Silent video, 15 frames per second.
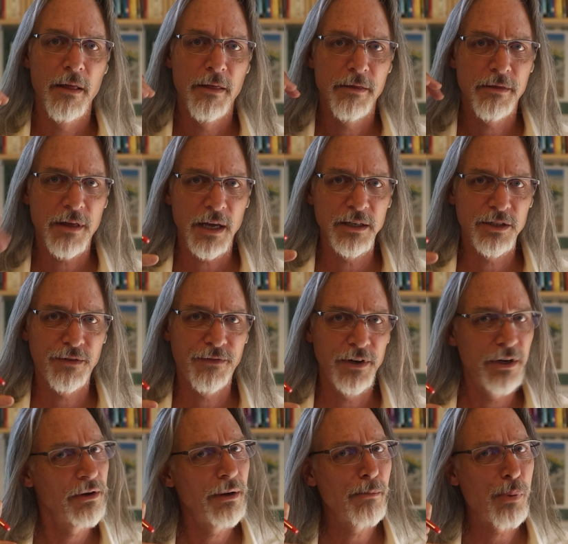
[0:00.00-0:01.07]
thanks for
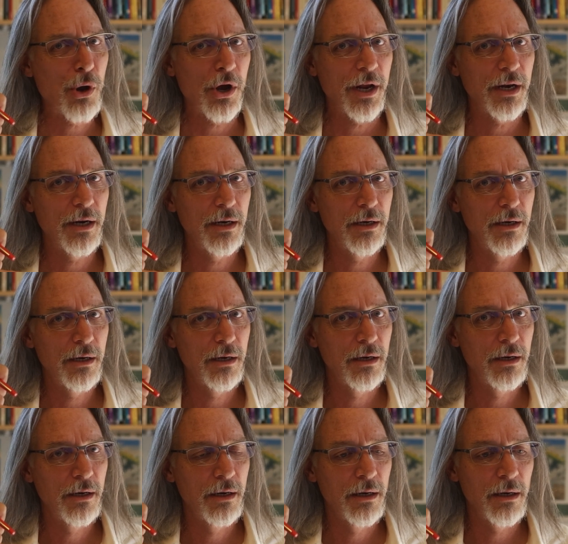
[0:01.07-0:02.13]
your input.
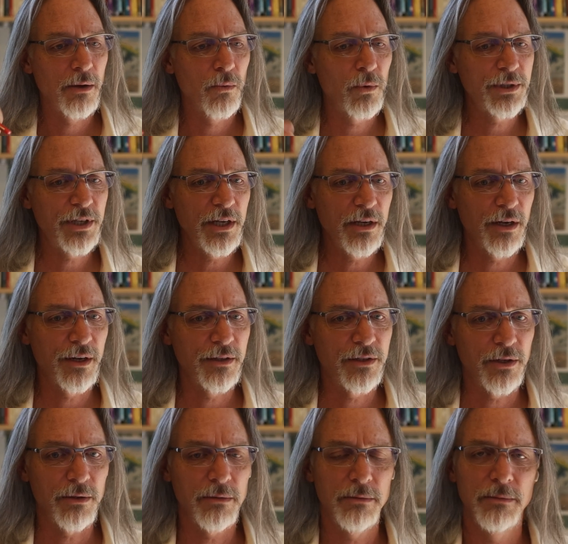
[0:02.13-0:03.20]
What's he going to
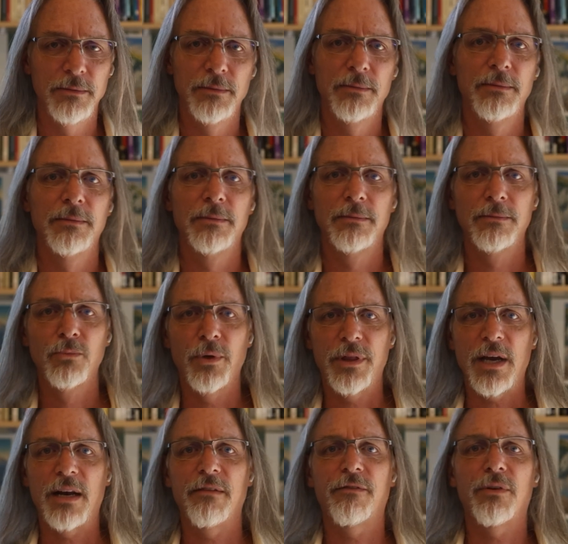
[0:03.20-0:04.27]
do with
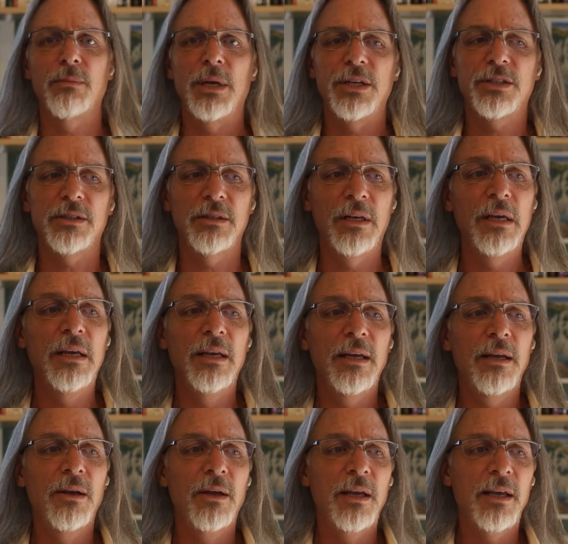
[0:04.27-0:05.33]
that information?
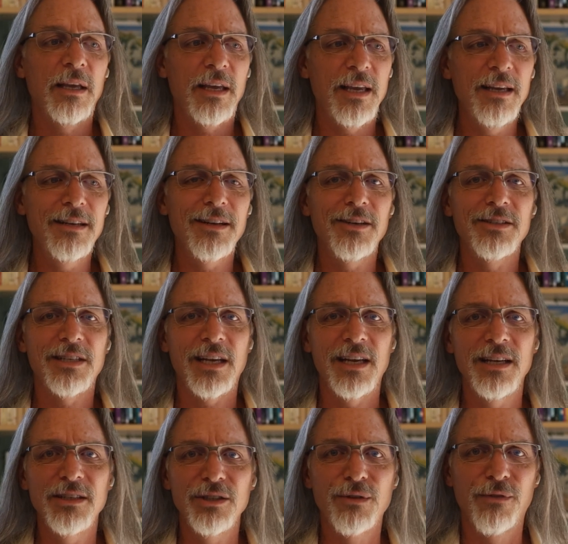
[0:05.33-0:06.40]
He does
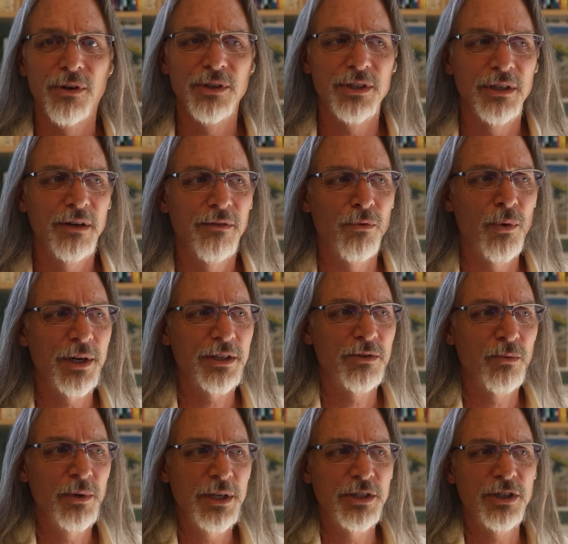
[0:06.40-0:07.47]
his version of what
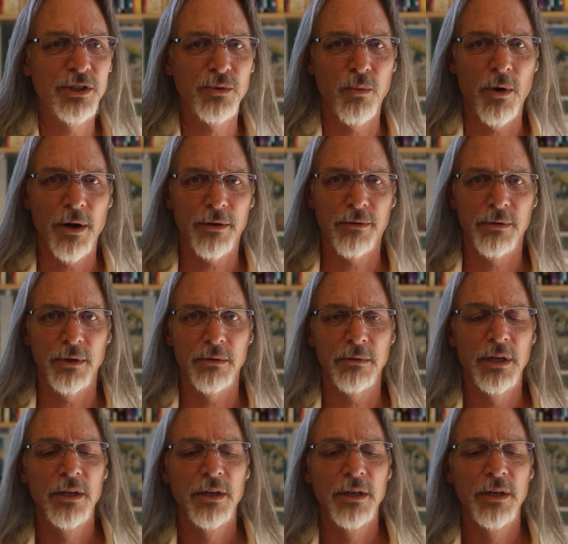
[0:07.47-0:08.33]
we just walked through.